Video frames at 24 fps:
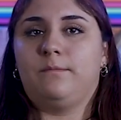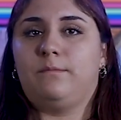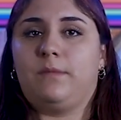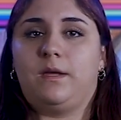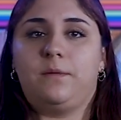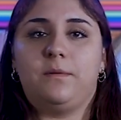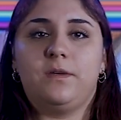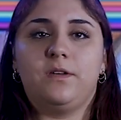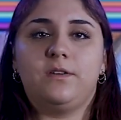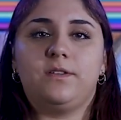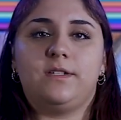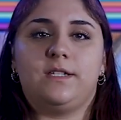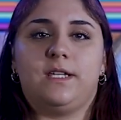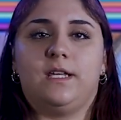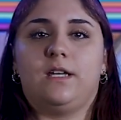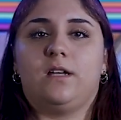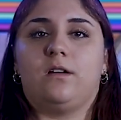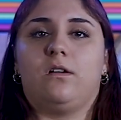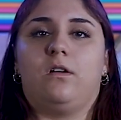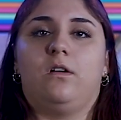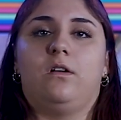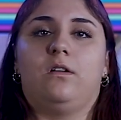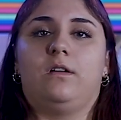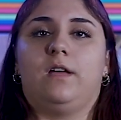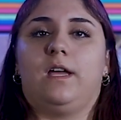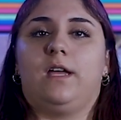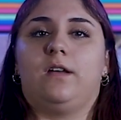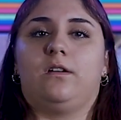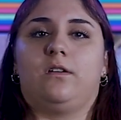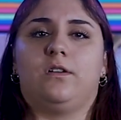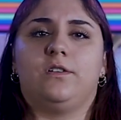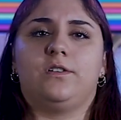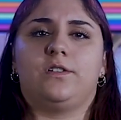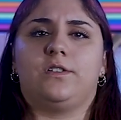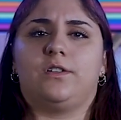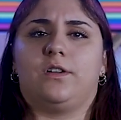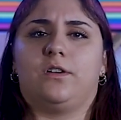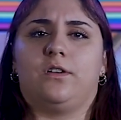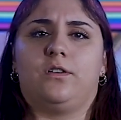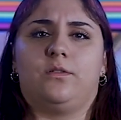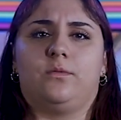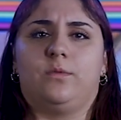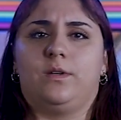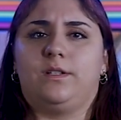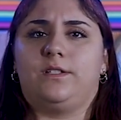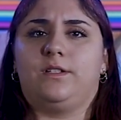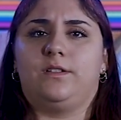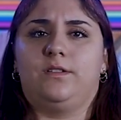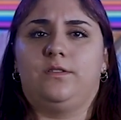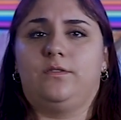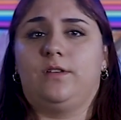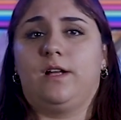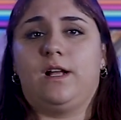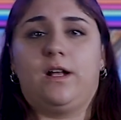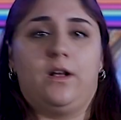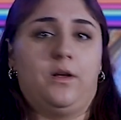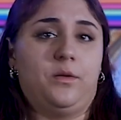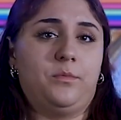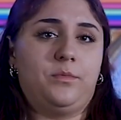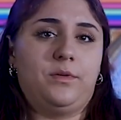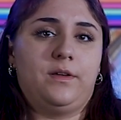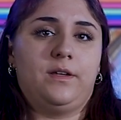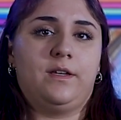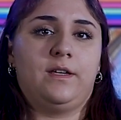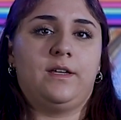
Maybe you see it all and aren't sure what to do to help.